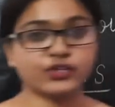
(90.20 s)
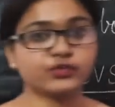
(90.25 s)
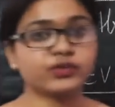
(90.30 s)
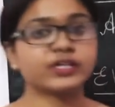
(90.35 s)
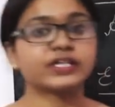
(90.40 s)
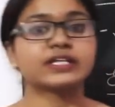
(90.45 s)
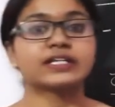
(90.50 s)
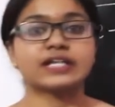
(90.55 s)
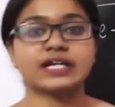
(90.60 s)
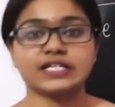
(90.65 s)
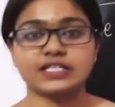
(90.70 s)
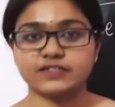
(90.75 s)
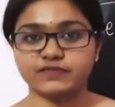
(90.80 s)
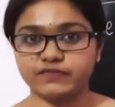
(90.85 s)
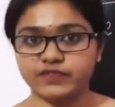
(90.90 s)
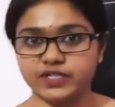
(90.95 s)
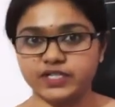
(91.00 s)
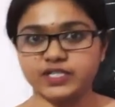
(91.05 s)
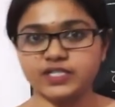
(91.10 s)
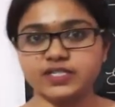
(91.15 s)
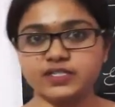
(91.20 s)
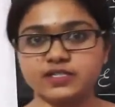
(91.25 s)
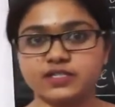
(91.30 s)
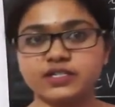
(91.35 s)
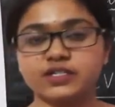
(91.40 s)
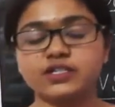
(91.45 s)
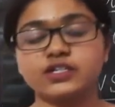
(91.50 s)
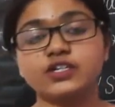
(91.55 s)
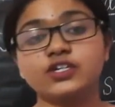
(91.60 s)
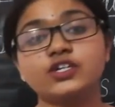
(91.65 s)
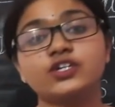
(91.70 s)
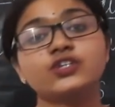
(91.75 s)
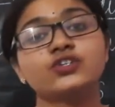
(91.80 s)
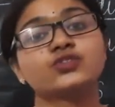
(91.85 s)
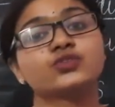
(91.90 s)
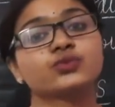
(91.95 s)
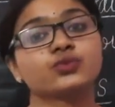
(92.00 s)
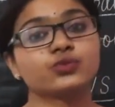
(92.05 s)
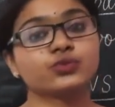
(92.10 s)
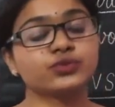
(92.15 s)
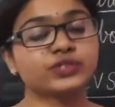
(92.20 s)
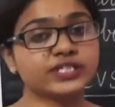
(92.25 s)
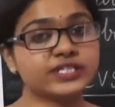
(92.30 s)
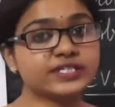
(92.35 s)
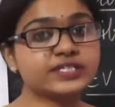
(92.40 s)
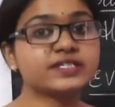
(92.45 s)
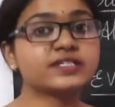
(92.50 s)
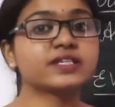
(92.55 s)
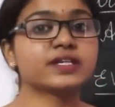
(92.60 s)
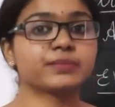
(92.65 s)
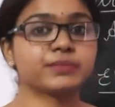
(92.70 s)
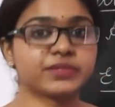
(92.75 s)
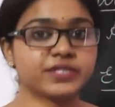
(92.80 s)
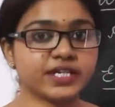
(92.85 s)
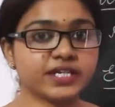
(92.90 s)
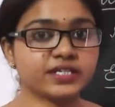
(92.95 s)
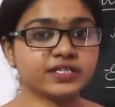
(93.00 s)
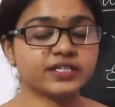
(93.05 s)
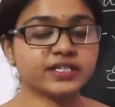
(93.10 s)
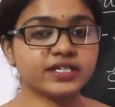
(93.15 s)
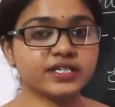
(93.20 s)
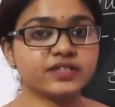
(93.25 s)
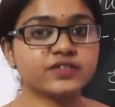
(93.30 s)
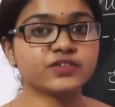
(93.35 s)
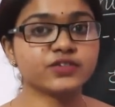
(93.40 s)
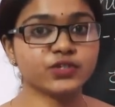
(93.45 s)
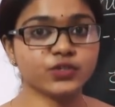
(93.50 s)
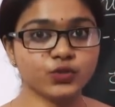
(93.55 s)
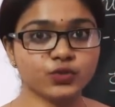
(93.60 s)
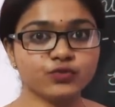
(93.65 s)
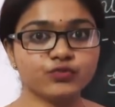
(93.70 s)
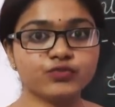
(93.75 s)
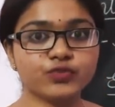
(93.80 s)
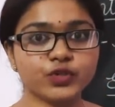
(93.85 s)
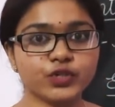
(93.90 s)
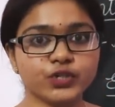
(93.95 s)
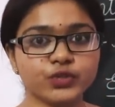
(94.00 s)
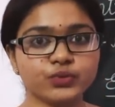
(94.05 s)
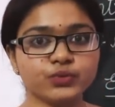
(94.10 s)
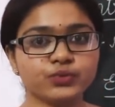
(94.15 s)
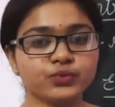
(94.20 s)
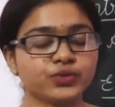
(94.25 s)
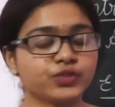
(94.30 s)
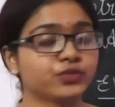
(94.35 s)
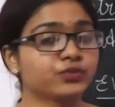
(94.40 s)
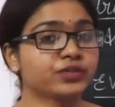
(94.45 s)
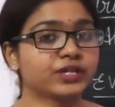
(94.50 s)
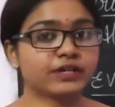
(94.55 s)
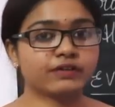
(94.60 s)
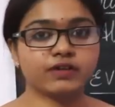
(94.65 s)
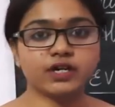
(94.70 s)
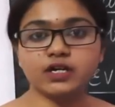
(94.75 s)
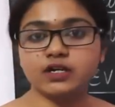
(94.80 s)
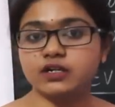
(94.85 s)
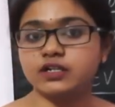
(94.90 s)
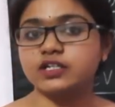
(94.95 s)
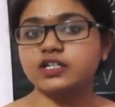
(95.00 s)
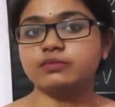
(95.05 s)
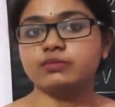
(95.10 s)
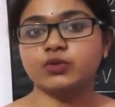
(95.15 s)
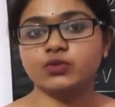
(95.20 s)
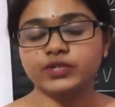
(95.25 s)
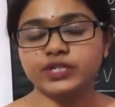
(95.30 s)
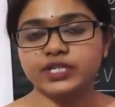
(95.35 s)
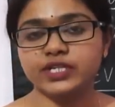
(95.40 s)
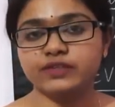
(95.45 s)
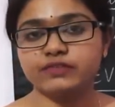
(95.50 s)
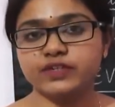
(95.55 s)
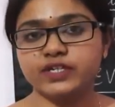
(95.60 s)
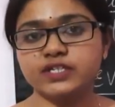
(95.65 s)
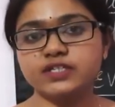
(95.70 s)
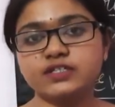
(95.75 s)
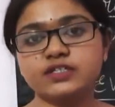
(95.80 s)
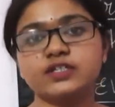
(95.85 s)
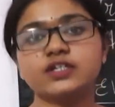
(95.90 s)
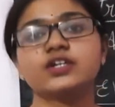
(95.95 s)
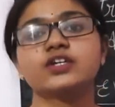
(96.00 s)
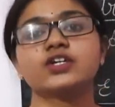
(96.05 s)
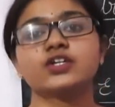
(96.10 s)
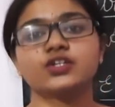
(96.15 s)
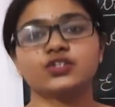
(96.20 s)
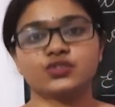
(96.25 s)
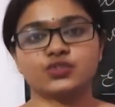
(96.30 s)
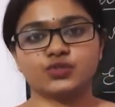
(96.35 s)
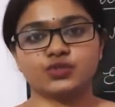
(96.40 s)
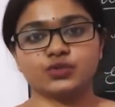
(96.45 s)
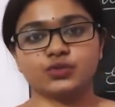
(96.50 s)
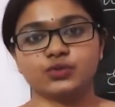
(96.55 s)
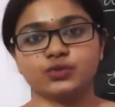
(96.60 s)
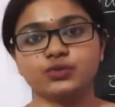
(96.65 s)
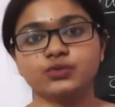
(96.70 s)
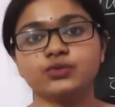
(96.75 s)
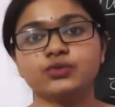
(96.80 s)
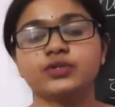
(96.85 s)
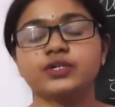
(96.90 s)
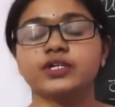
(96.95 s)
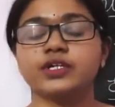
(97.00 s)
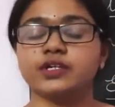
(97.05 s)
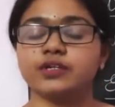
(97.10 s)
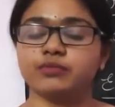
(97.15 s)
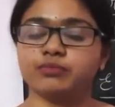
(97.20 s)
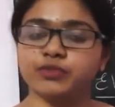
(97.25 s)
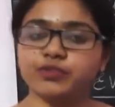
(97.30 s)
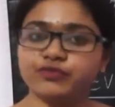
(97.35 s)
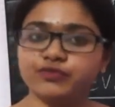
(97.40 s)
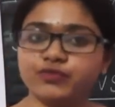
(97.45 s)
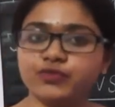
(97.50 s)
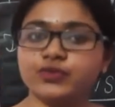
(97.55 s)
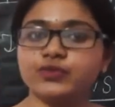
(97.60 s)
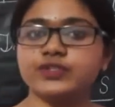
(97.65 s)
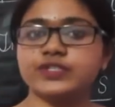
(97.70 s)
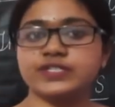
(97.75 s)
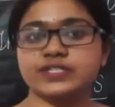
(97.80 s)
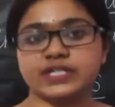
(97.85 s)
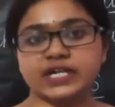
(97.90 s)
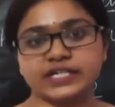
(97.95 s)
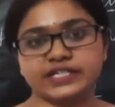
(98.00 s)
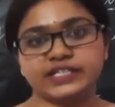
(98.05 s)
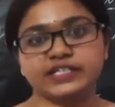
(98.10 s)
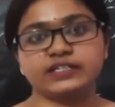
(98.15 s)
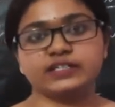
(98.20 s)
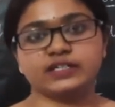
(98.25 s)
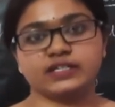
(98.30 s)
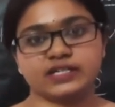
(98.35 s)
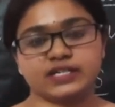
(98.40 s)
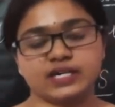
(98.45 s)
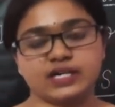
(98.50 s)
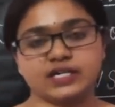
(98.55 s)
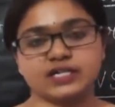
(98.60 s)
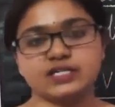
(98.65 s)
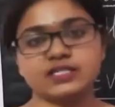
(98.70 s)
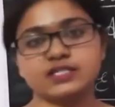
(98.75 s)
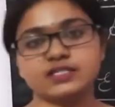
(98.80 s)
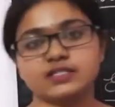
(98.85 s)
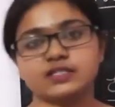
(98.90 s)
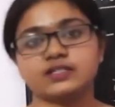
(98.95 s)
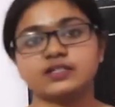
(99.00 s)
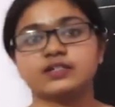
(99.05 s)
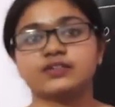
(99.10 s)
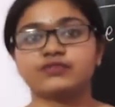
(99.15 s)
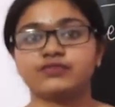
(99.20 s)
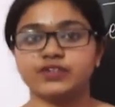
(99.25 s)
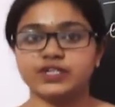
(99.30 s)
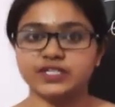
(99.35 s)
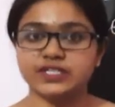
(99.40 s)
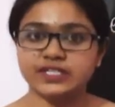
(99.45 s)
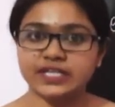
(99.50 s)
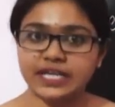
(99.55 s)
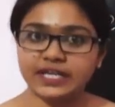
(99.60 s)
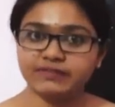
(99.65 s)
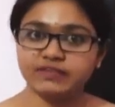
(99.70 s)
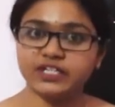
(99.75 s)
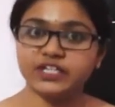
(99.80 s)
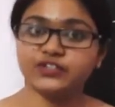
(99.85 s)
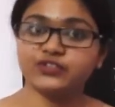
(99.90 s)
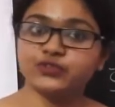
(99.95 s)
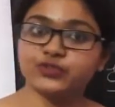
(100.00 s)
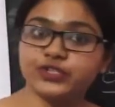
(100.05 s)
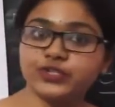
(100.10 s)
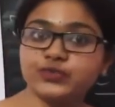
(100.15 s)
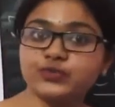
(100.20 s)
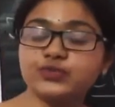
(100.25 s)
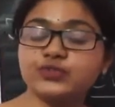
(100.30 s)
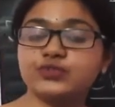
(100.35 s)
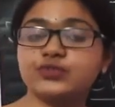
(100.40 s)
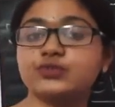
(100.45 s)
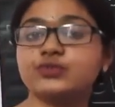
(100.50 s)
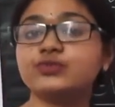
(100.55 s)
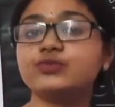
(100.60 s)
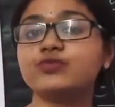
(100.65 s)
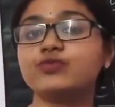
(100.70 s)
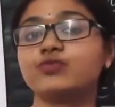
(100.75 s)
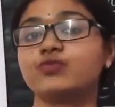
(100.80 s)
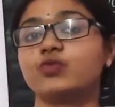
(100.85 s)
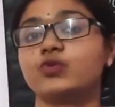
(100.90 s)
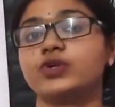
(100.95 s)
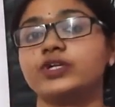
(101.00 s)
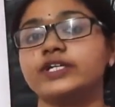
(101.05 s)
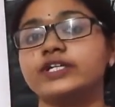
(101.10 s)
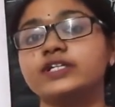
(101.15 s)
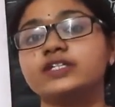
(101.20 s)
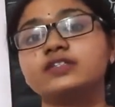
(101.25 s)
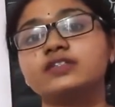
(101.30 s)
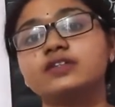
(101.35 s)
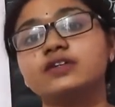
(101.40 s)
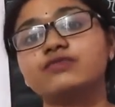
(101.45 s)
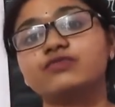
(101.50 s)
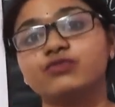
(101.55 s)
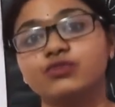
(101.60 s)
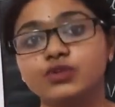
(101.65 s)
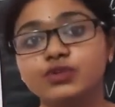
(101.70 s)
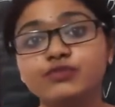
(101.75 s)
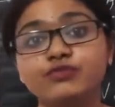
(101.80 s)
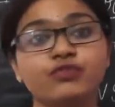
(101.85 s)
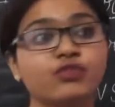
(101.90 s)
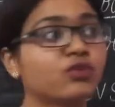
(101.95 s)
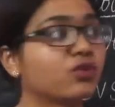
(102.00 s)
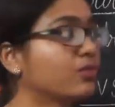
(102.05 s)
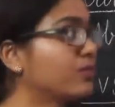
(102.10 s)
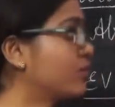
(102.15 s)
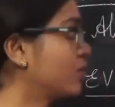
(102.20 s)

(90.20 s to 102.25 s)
you are in class first. So this subject is new for you. You never heard about EVS. So before starting the class, first I will introduce you what is the full form